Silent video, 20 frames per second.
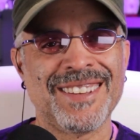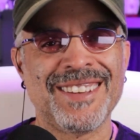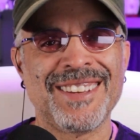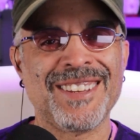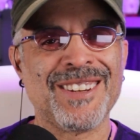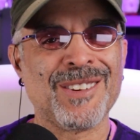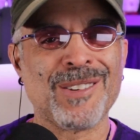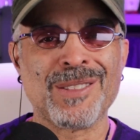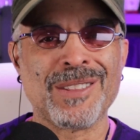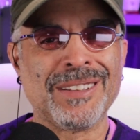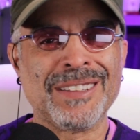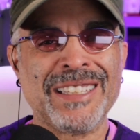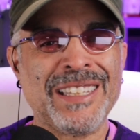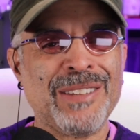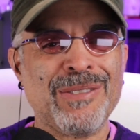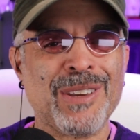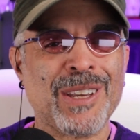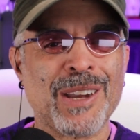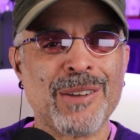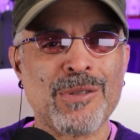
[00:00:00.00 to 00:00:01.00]
the
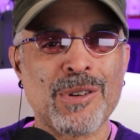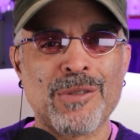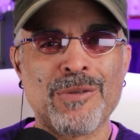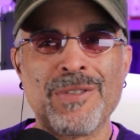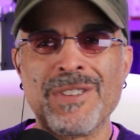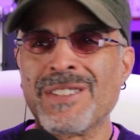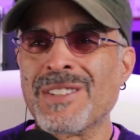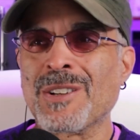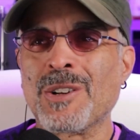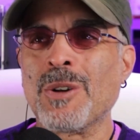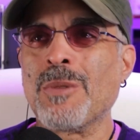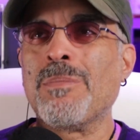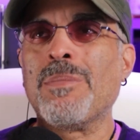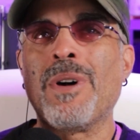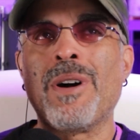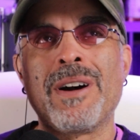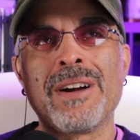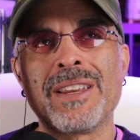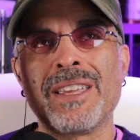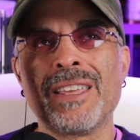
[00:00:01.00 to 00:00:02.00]
leaving of your physical
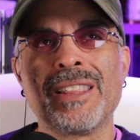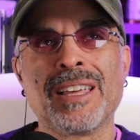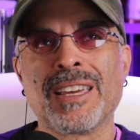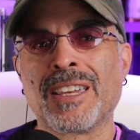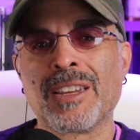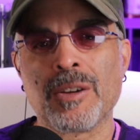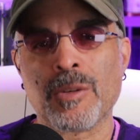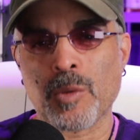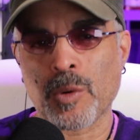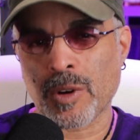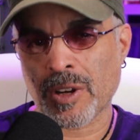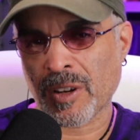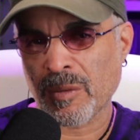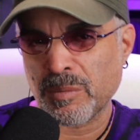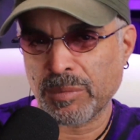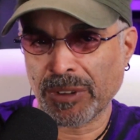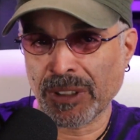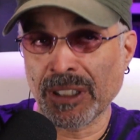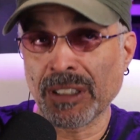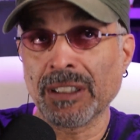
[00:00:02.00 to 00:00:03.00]
body, like you weren't
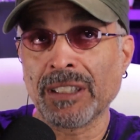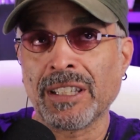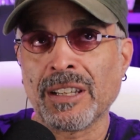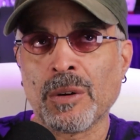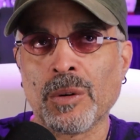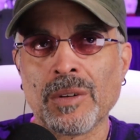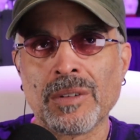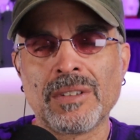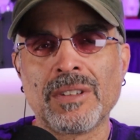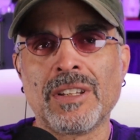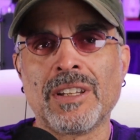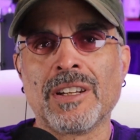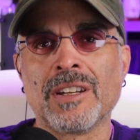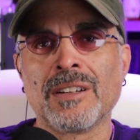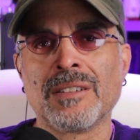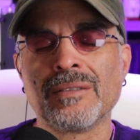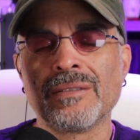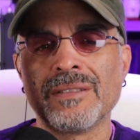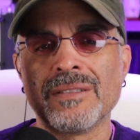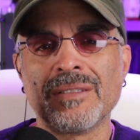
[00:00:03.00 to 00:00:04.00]
completely,
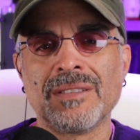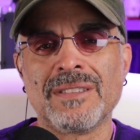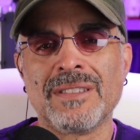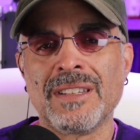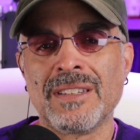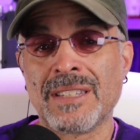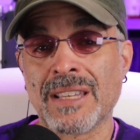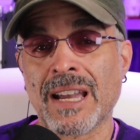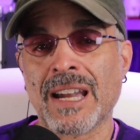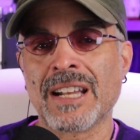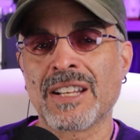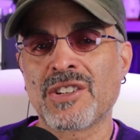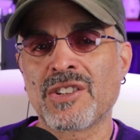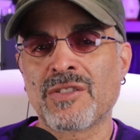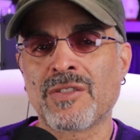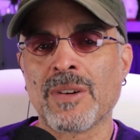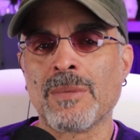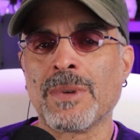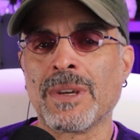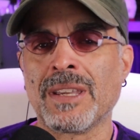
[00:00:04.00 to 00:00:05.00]

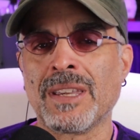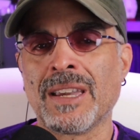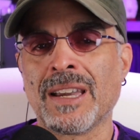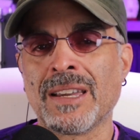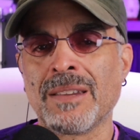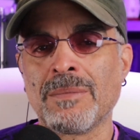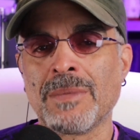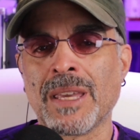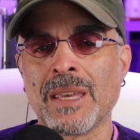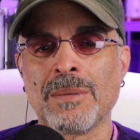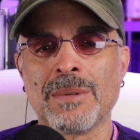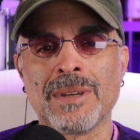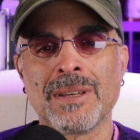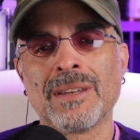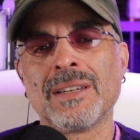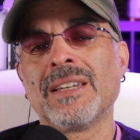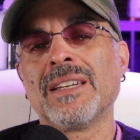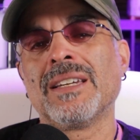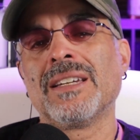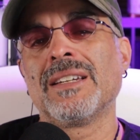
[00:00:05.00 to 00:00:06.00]
detached from it yet,
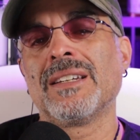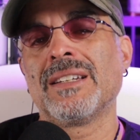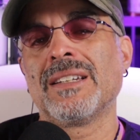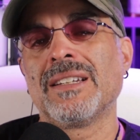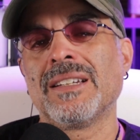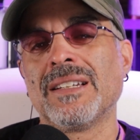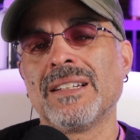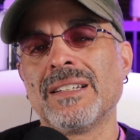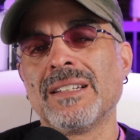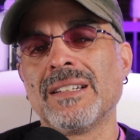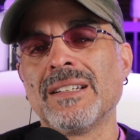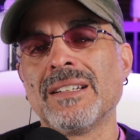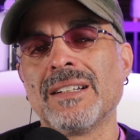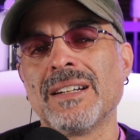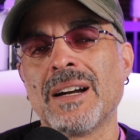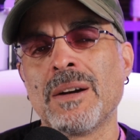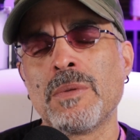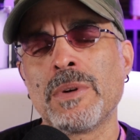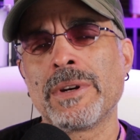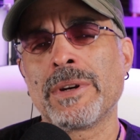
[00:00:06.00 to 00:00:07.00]
maybe.
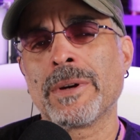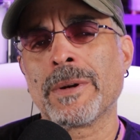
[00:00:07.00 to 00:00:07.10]
I wonder.